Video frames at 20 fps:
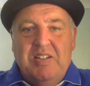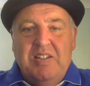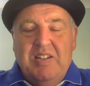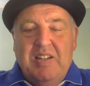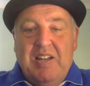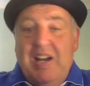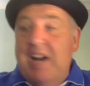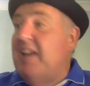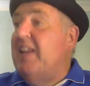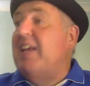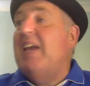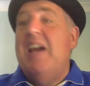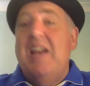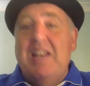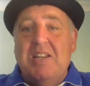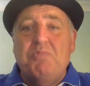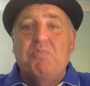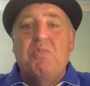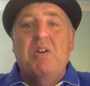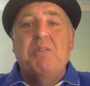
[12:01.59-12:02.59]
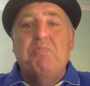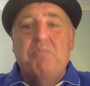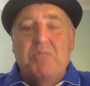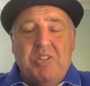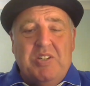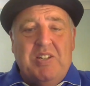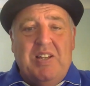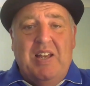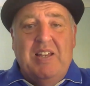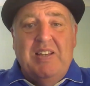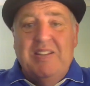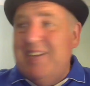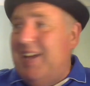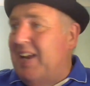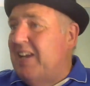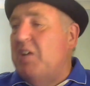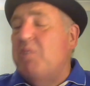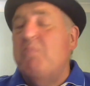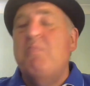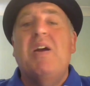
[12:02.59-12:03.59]
and he has made mistakes, and
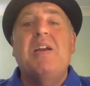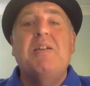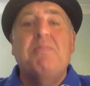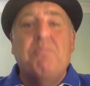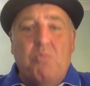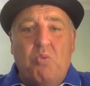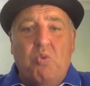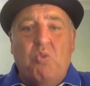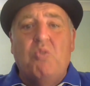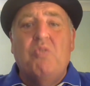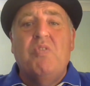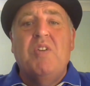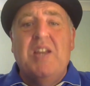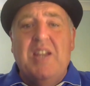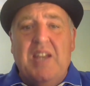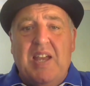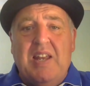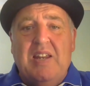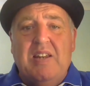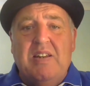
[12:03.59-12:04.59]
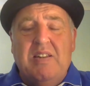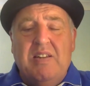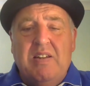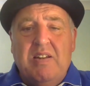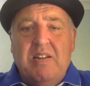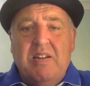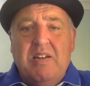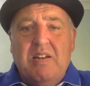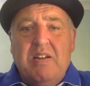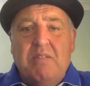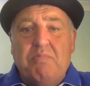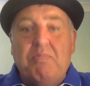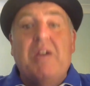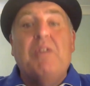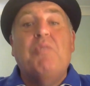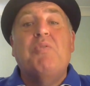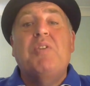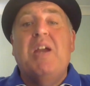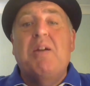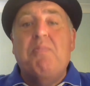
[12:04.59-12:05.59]
he'll make more again. But
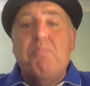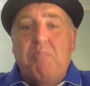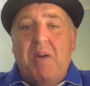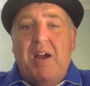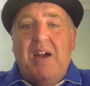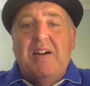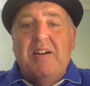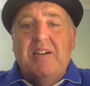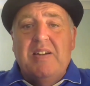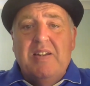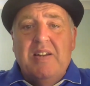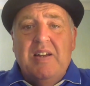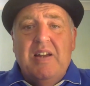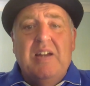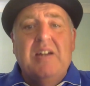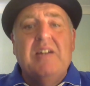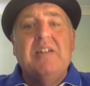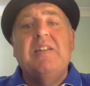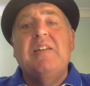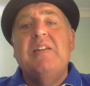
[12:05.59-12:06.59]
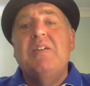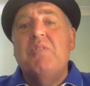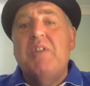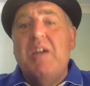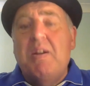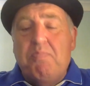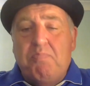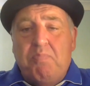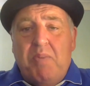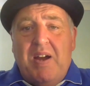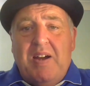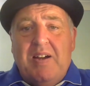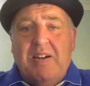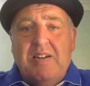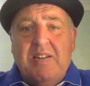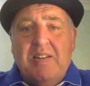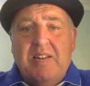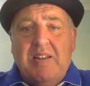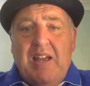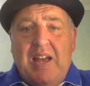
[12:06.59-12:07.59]
it'll get better. It'll get
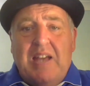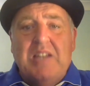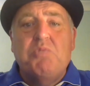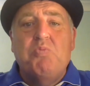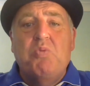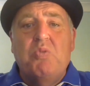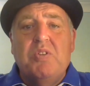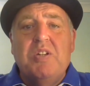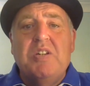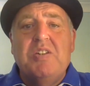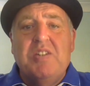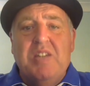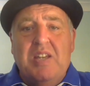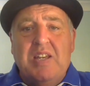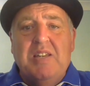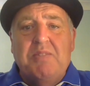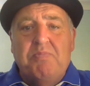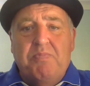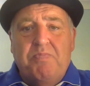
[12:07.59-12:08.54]
better, as will the team.